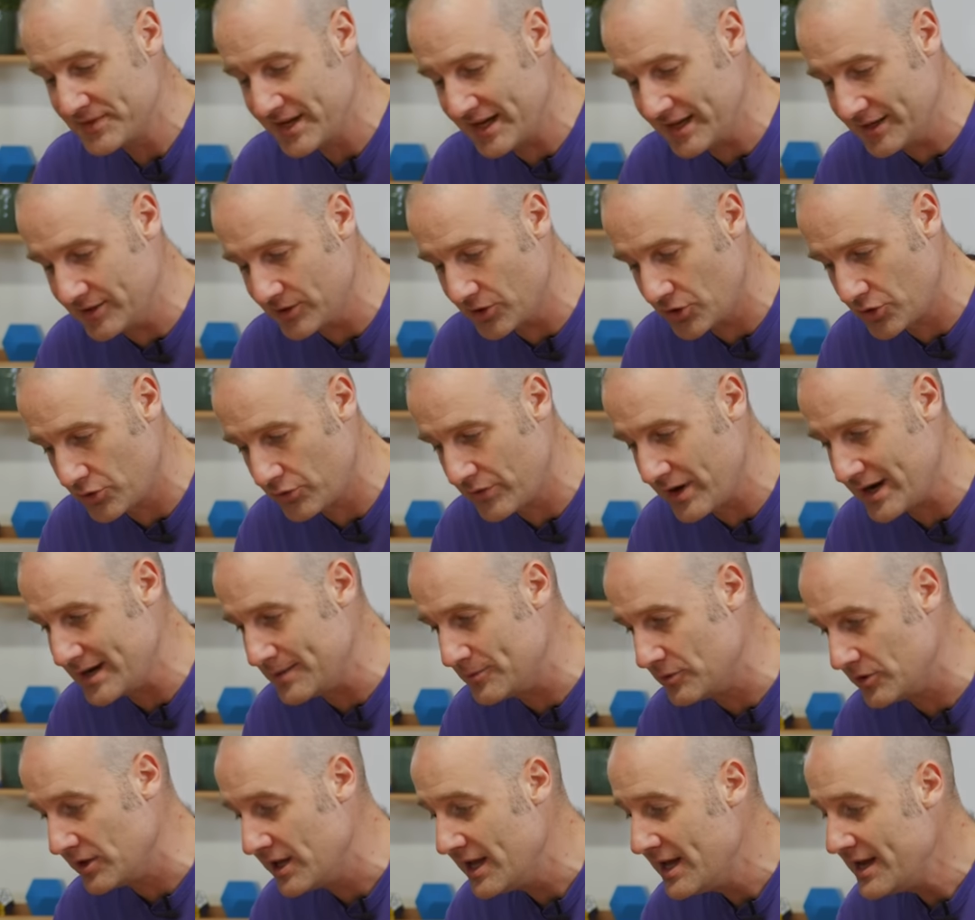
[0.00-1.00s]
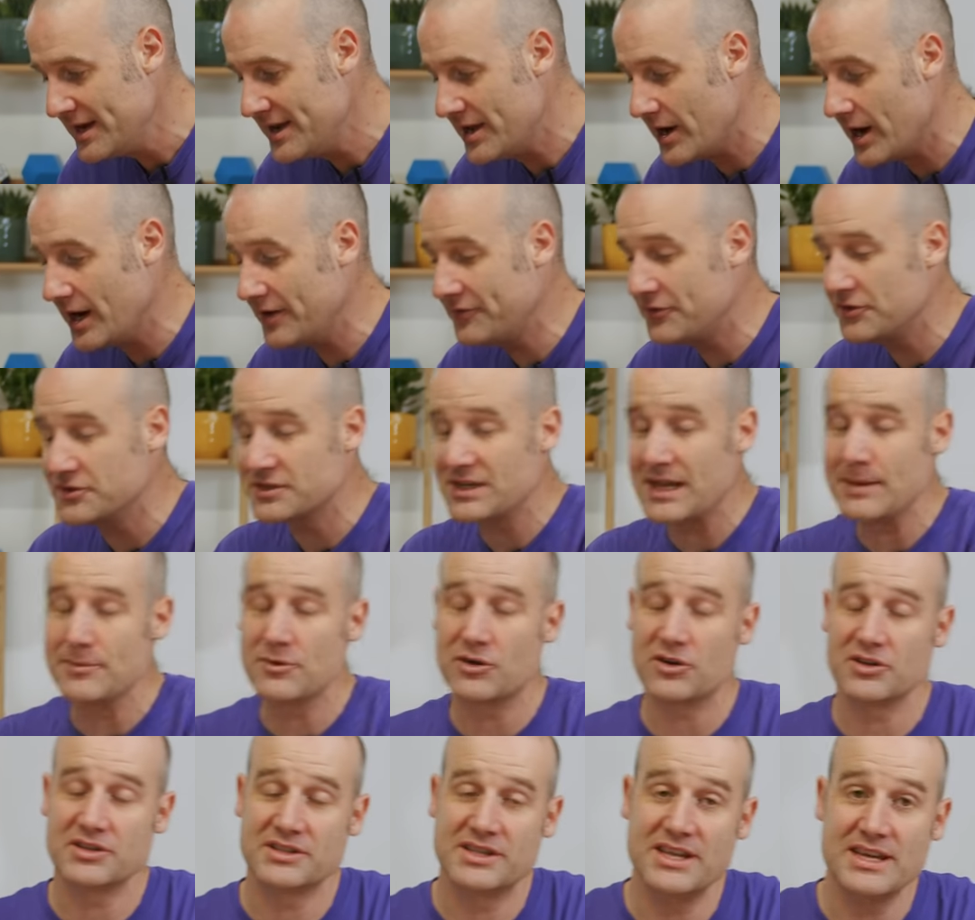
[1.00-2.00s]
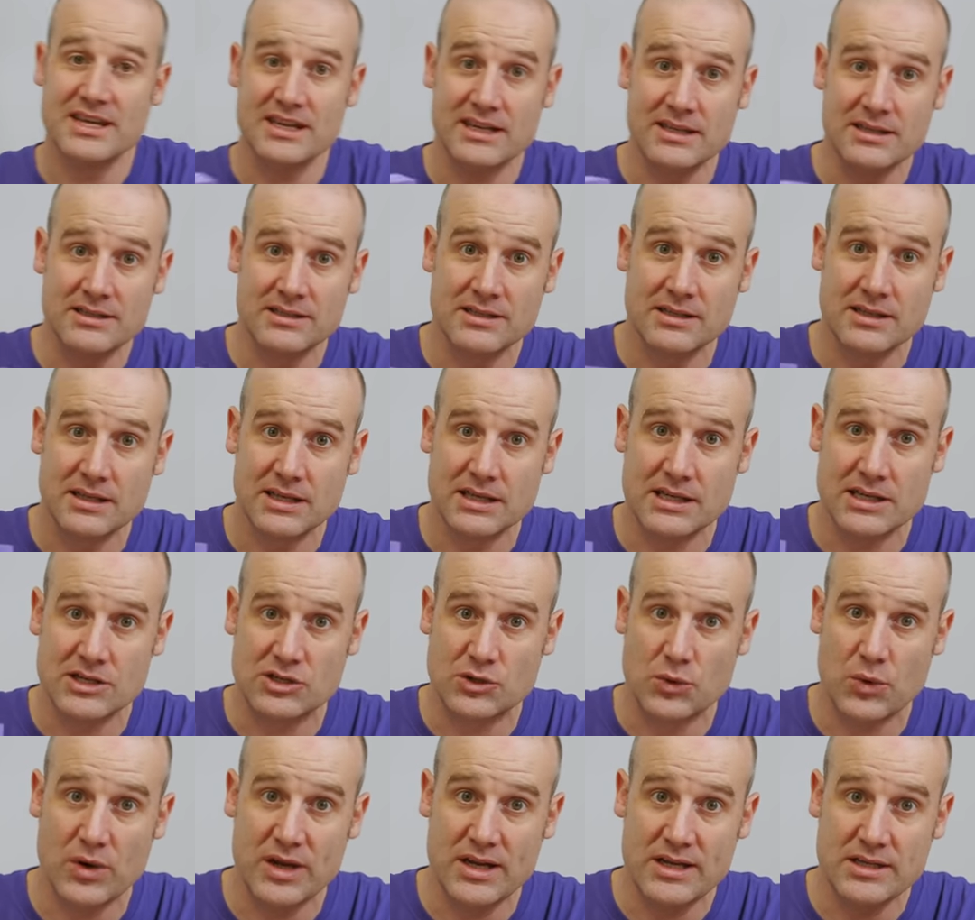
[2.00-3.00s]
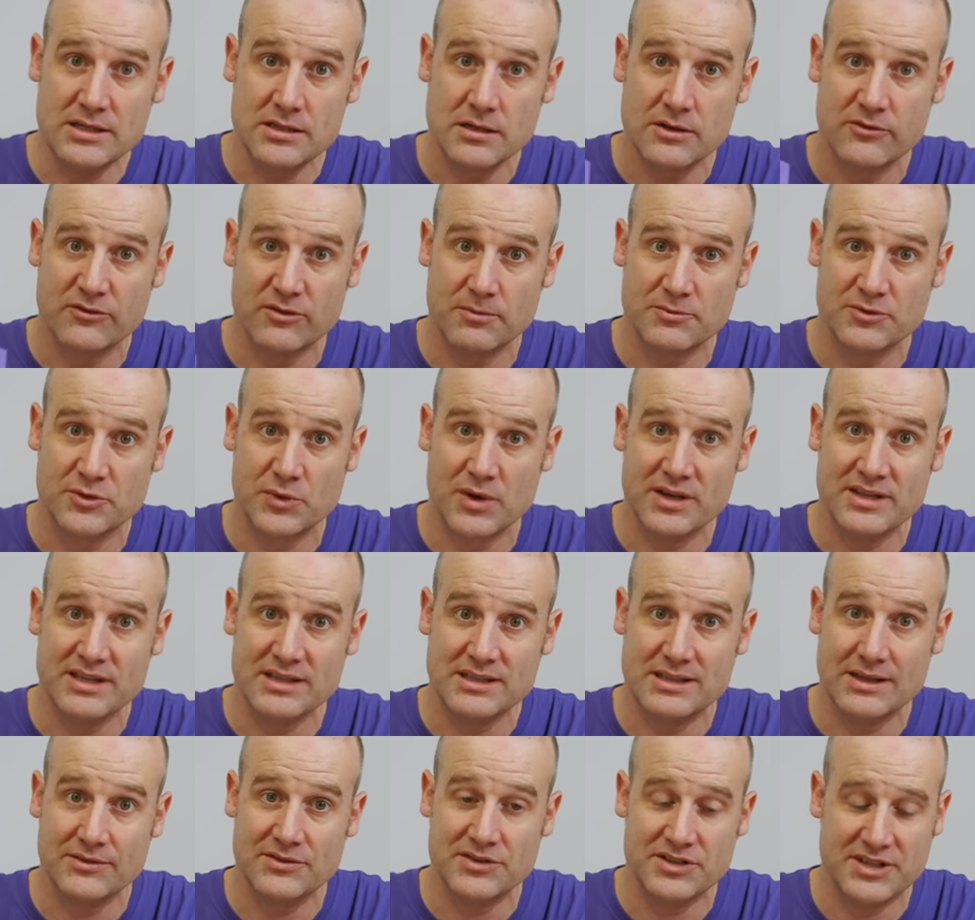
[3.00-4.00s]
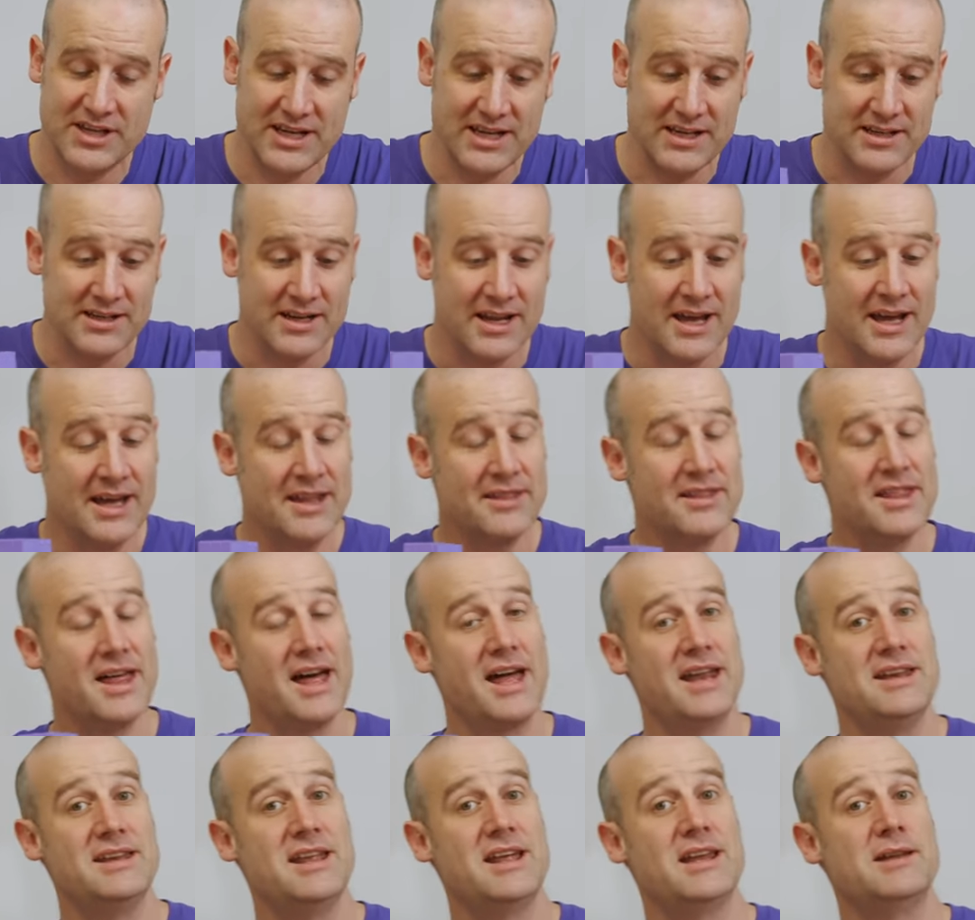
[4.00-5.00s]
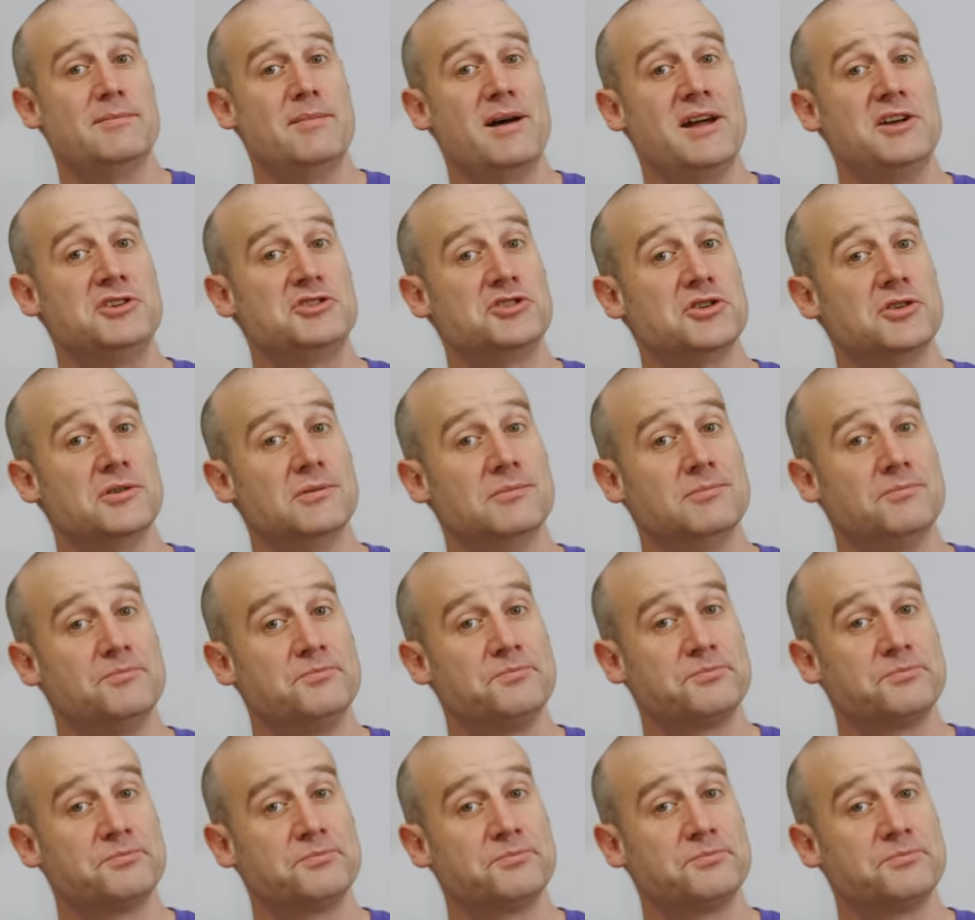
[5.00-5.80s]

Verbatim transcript: Incredible. Now I first came across these in a tweet from 2017 that had an animation.